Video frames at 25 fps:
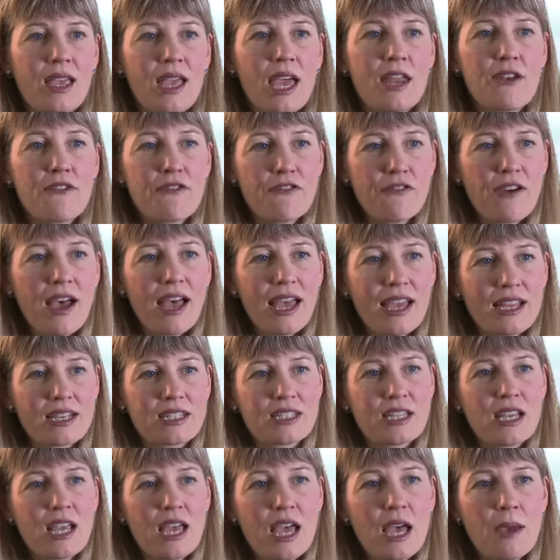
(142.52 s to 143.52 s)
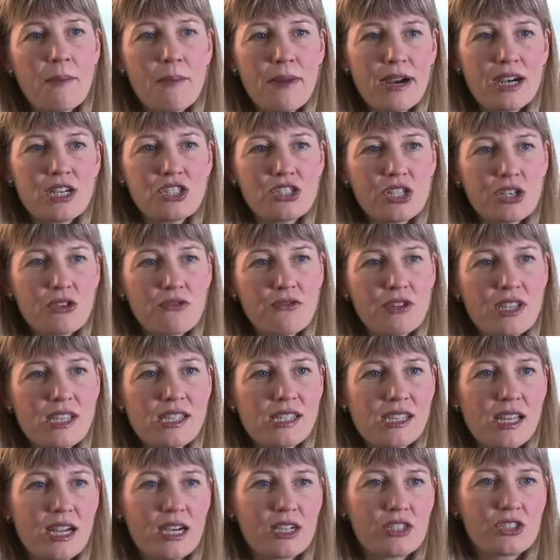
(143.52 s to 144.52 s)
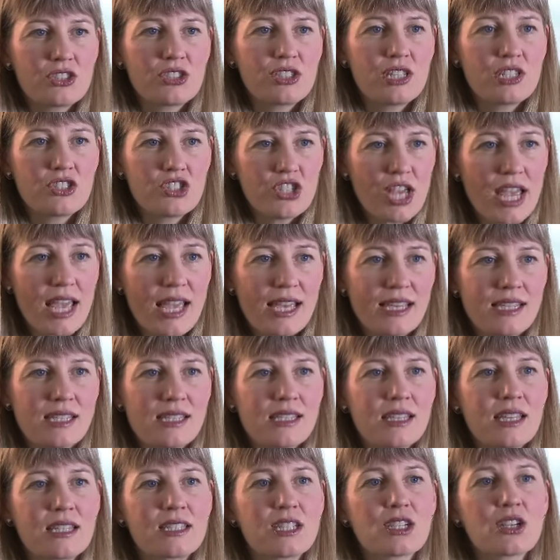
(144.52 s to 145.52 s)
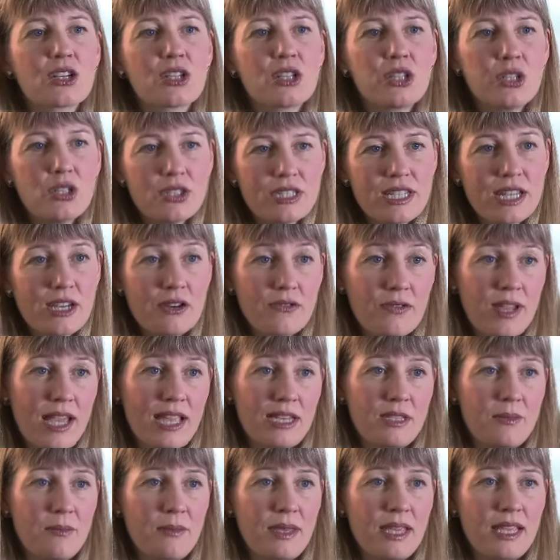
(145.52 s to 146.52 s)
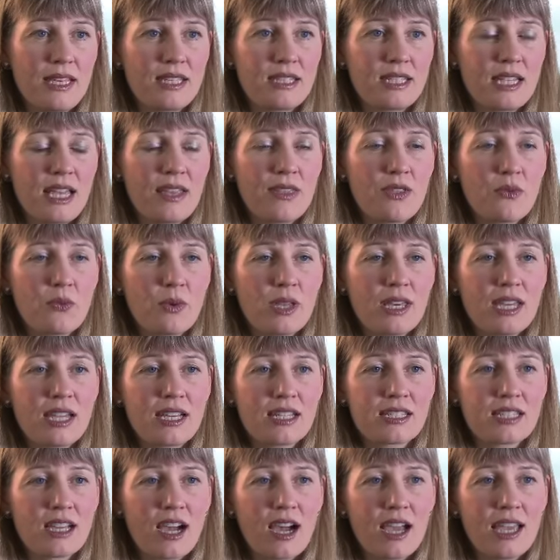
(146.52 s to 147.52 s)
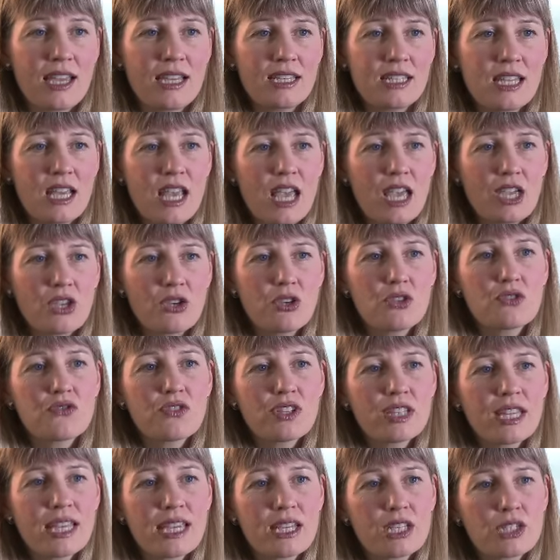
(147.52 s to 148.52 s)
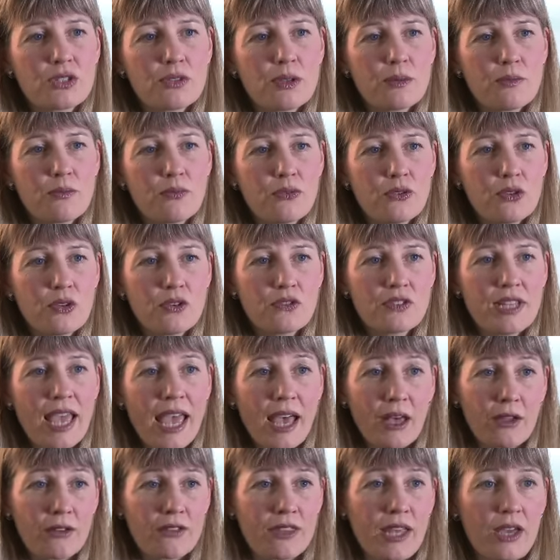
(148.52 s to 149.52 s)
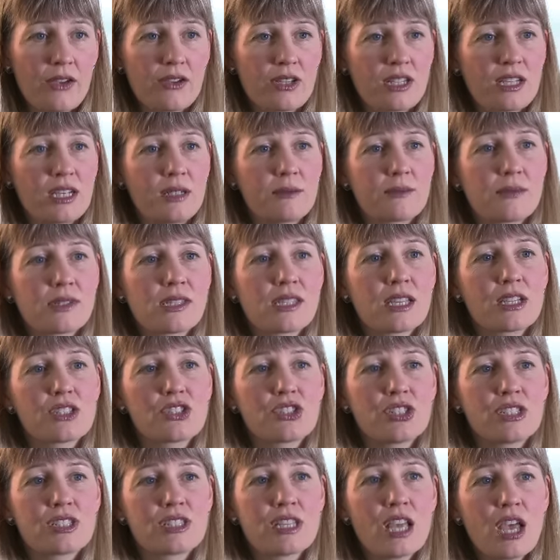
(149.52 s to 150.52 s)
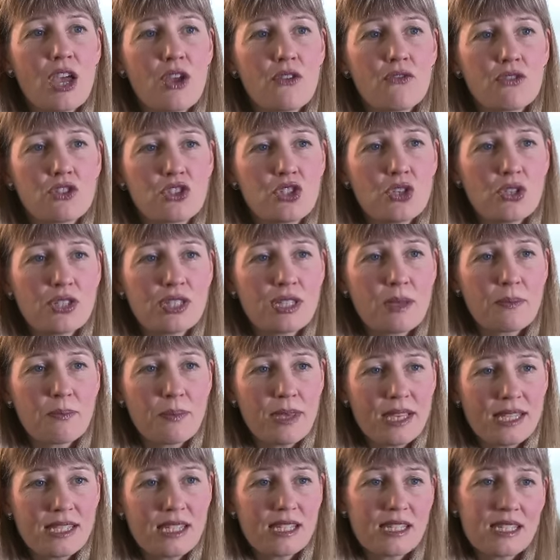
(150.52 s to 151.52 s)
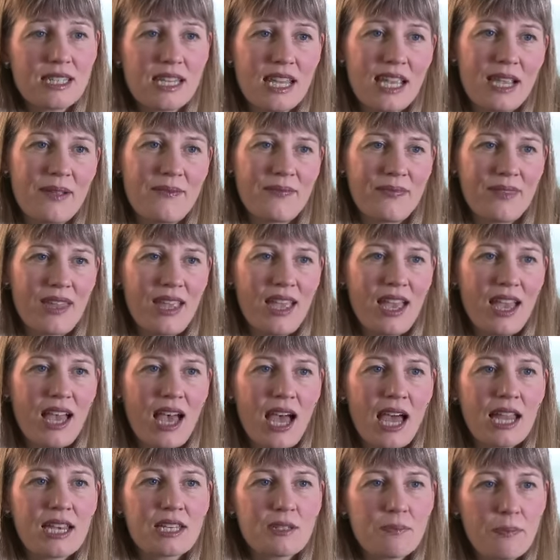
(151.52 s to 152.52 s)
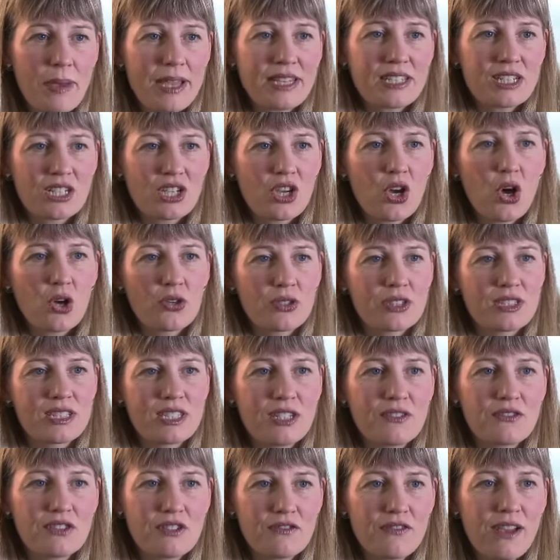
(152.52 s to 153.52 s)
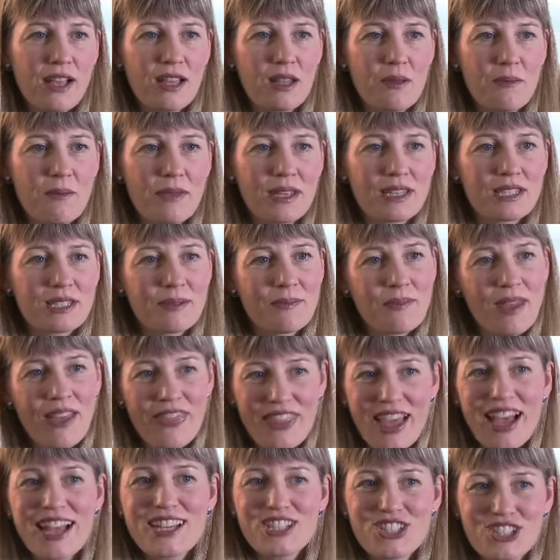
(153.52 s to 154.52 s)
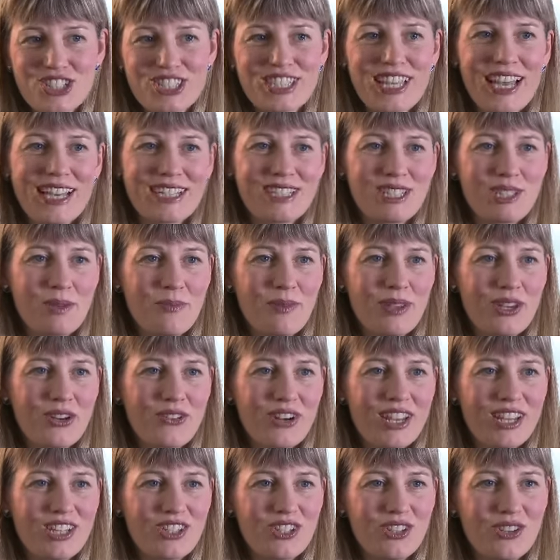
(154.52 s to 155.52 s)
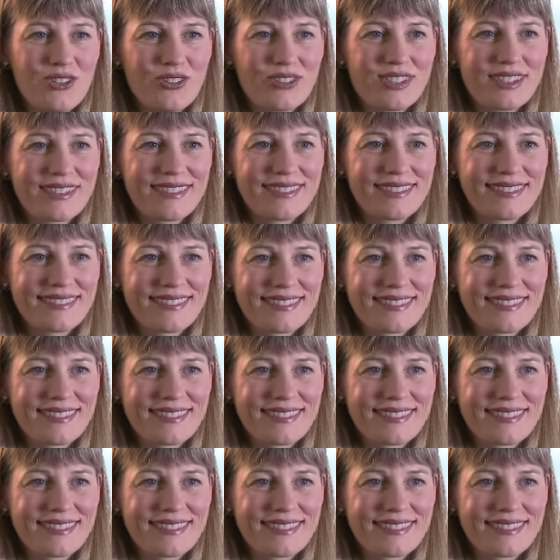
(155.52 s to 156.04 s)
In fact, emerging research suggests that including red meat in the weaning diet could relate to improved health outcomes such as reduced obesity and better cognitive development, and that just has to be great news.